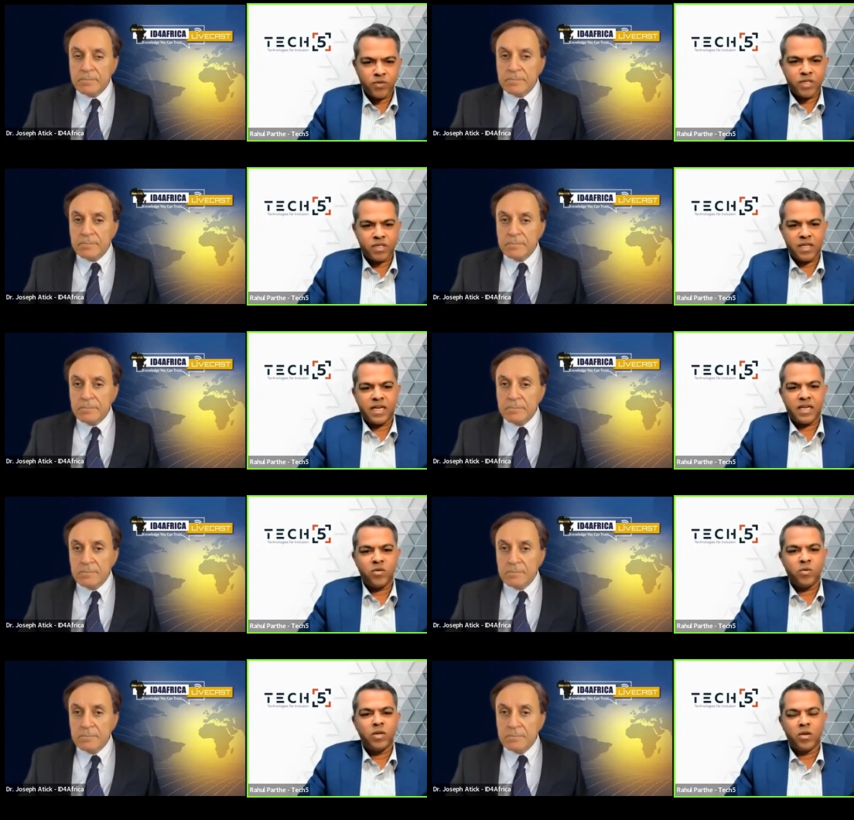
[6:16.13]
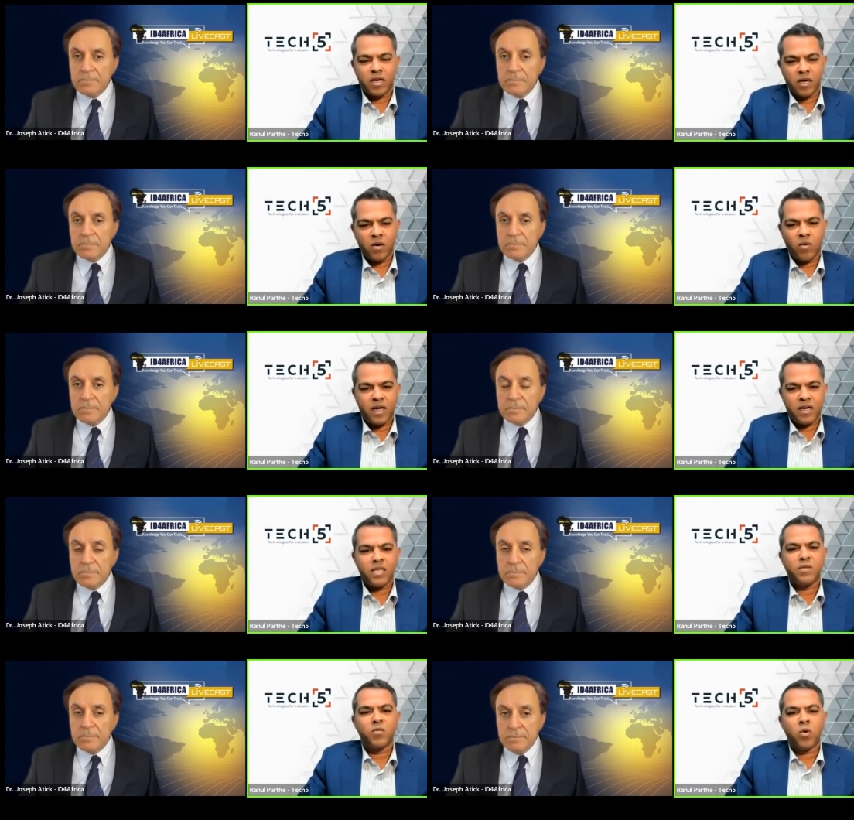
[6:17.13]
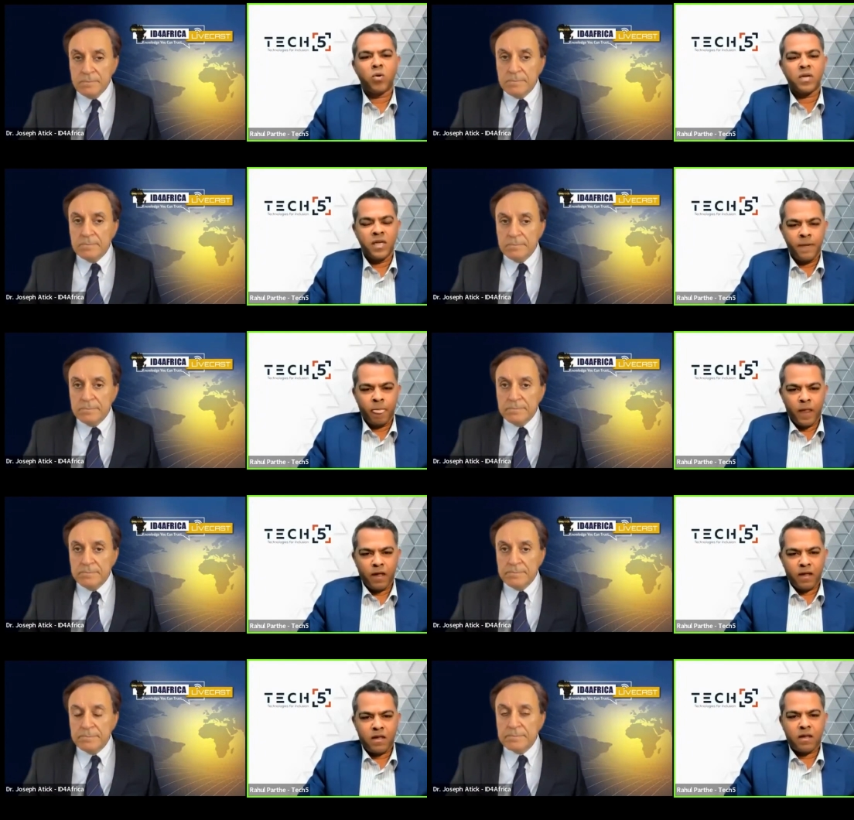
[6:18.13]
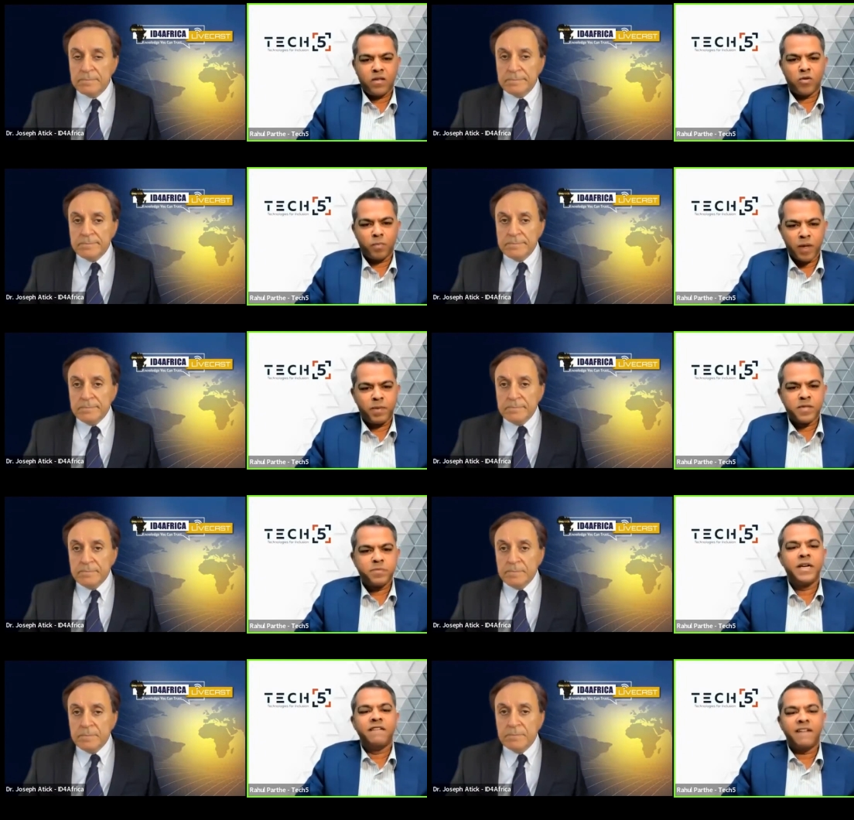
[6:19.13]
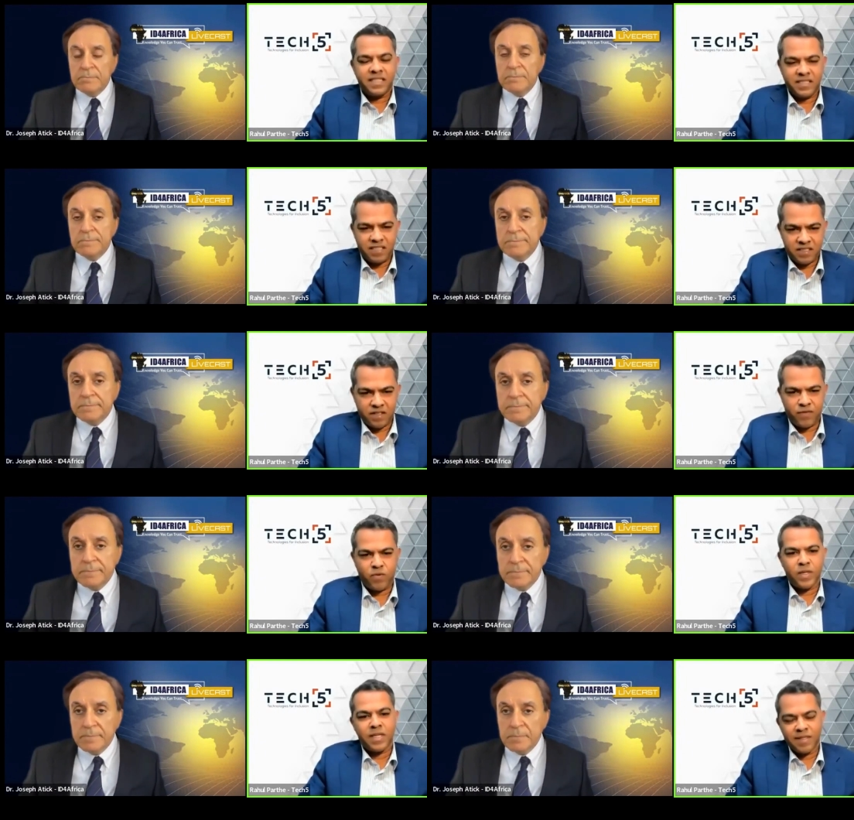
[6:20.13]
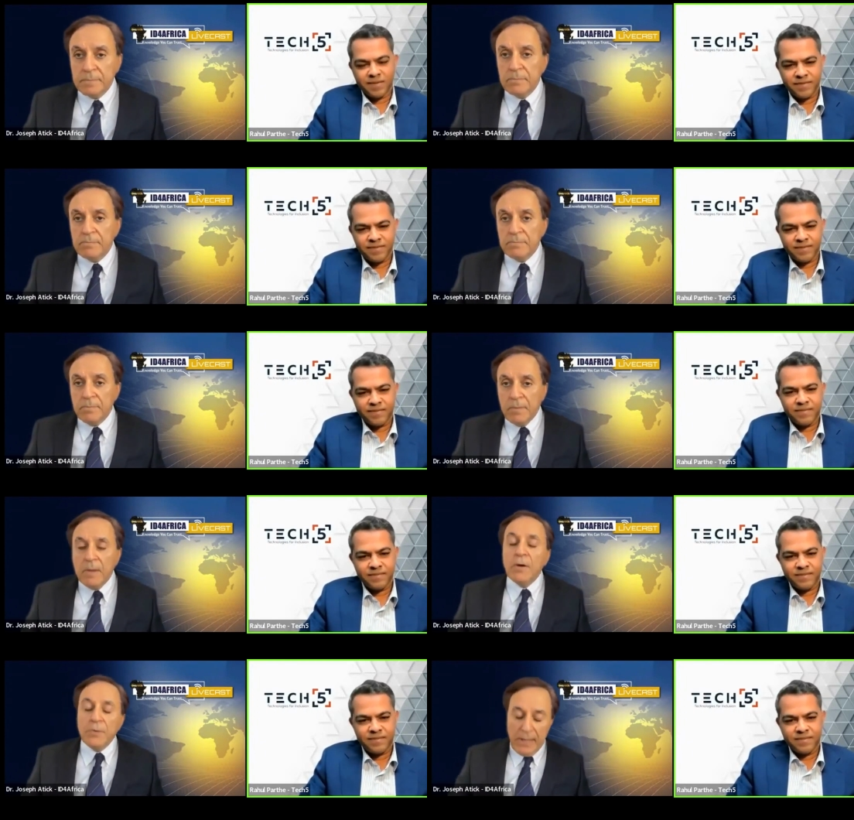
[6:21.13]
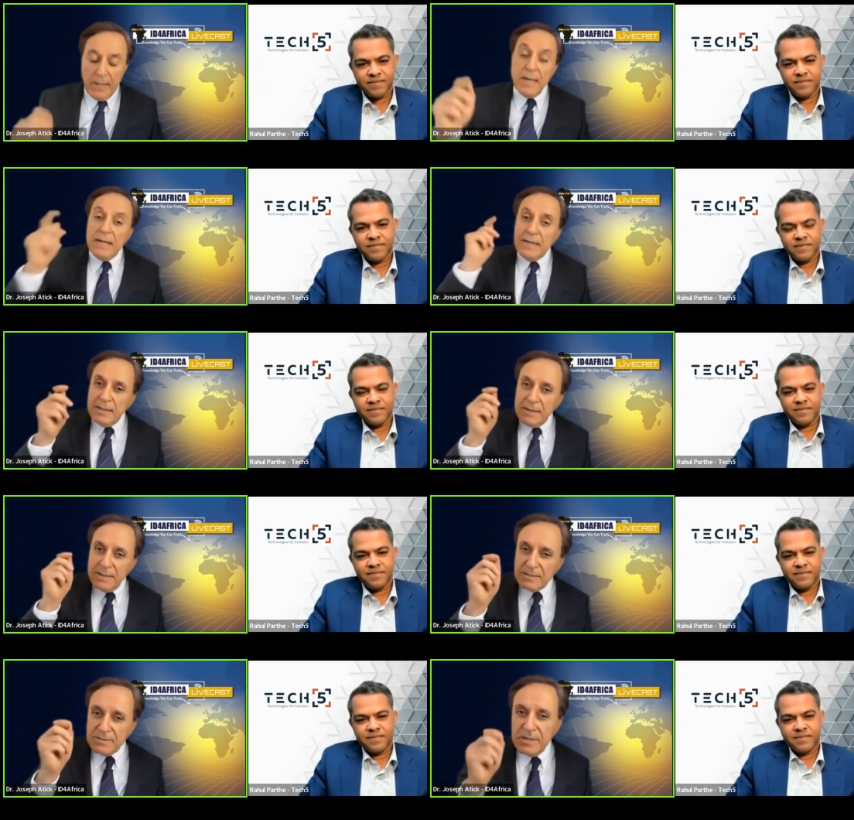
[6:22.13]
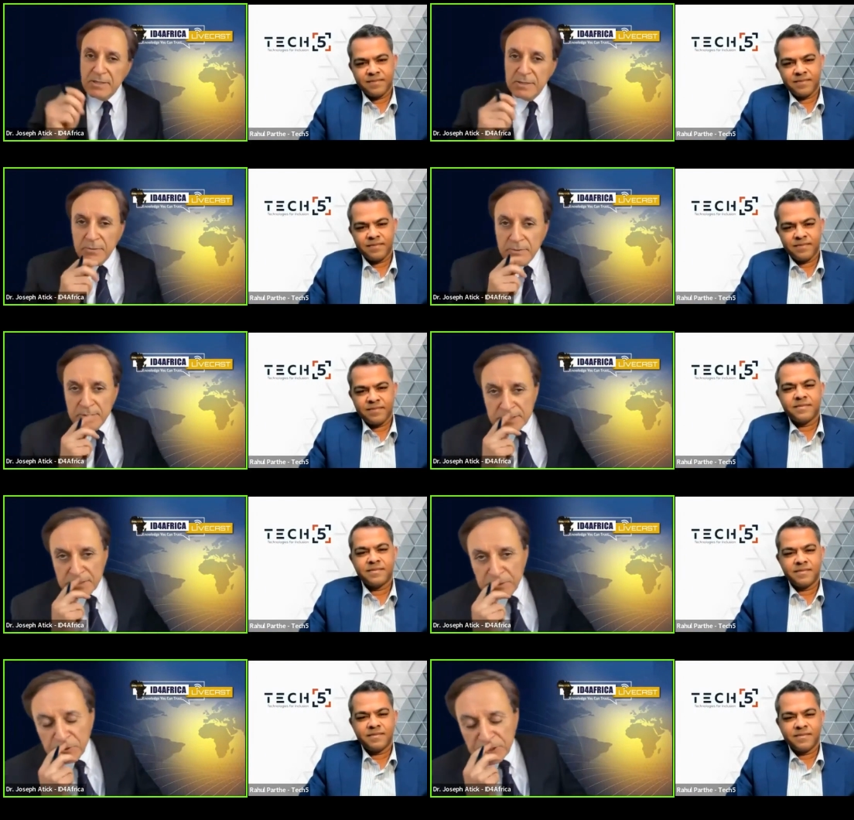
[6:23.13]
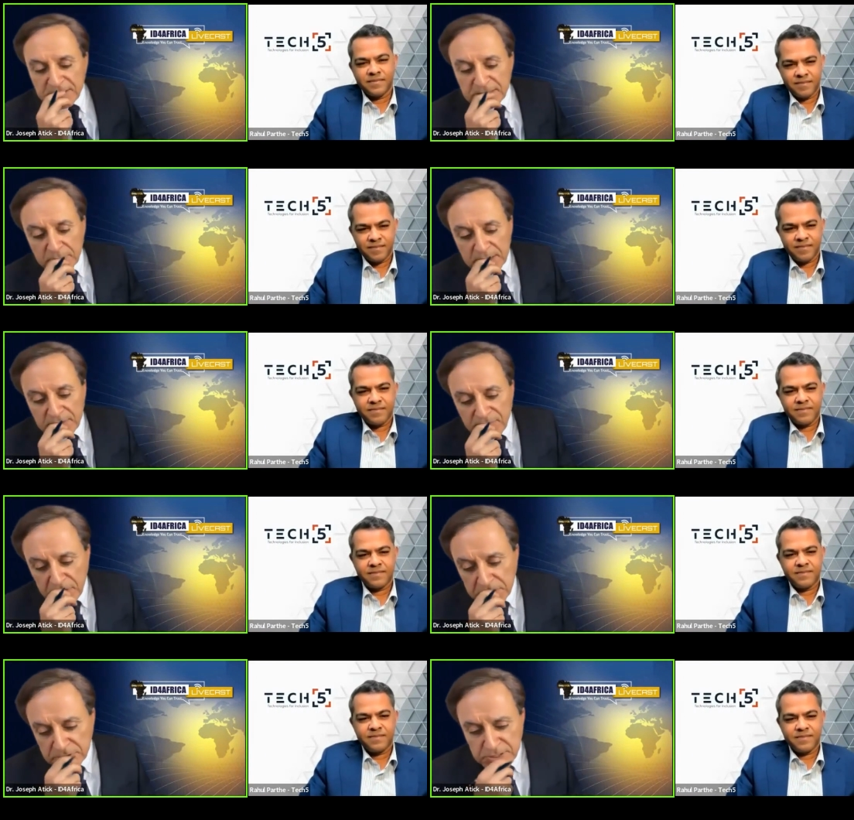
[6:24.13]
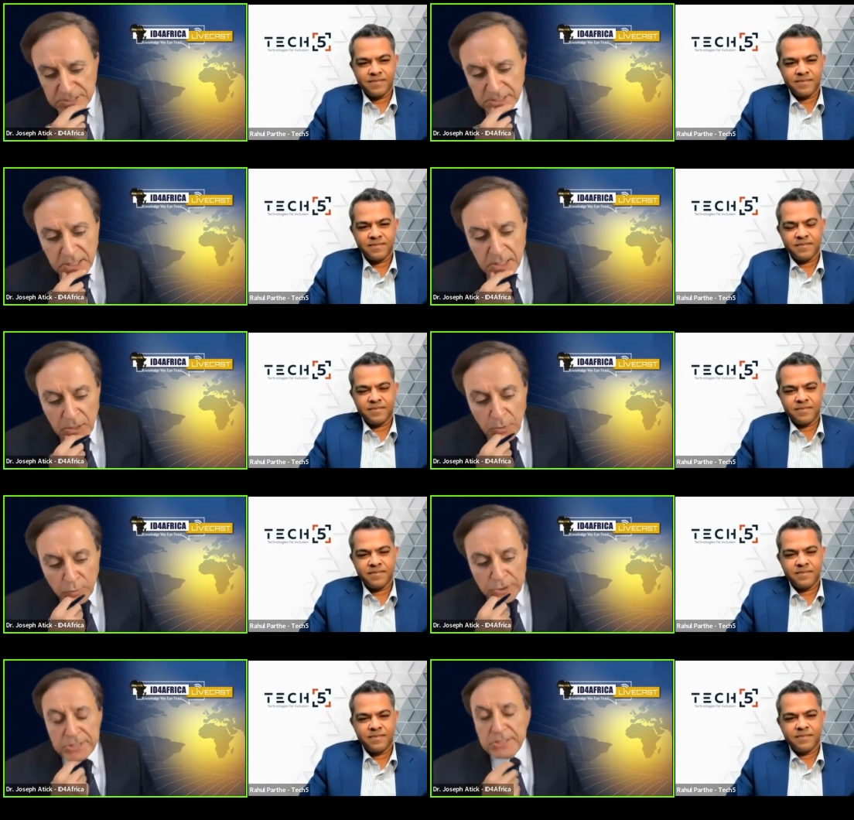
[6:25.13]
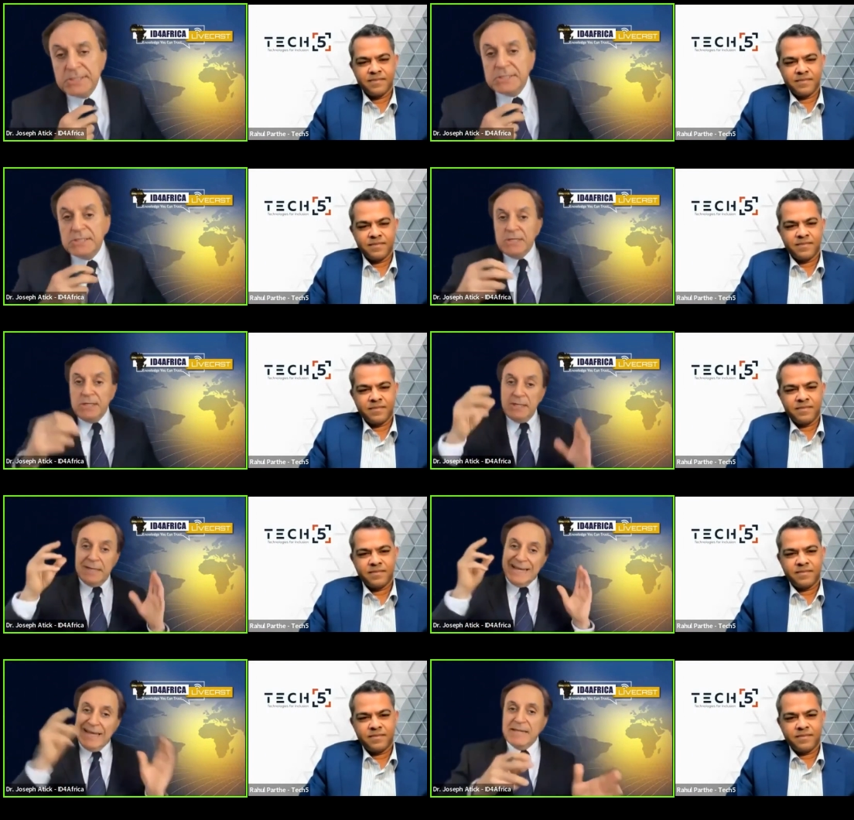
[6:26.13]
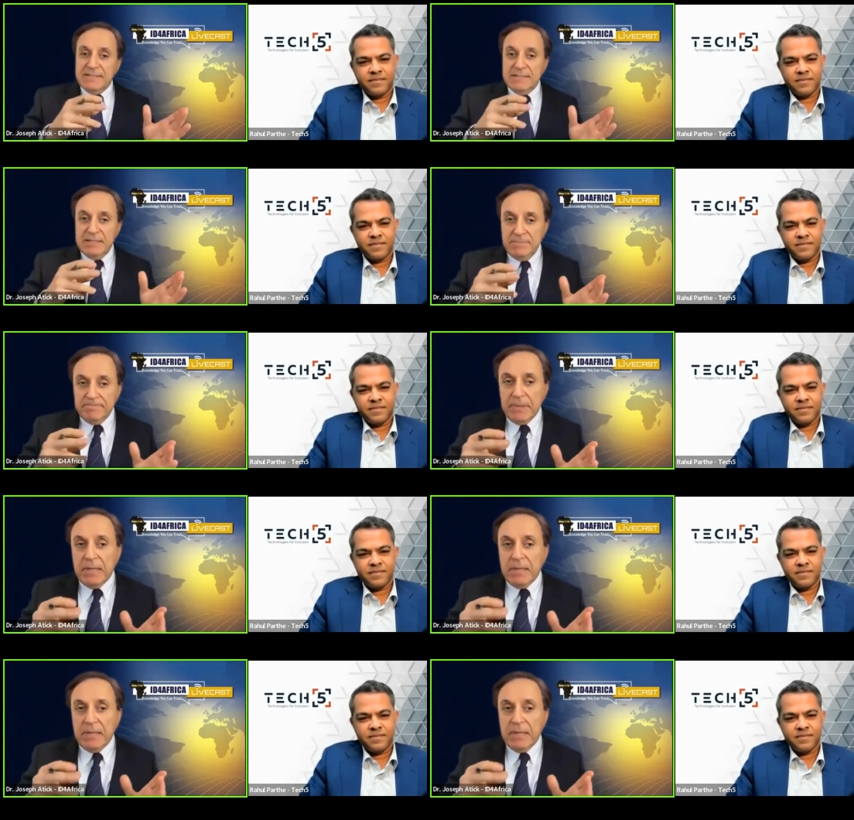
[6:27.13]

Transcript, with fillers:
Speaker 1: future that you will not require any more uh, you know, purpose-built devices, if you will.
Speaker 2: Okay, L- let's drill on this. You, you said something very interesting, which is legacy.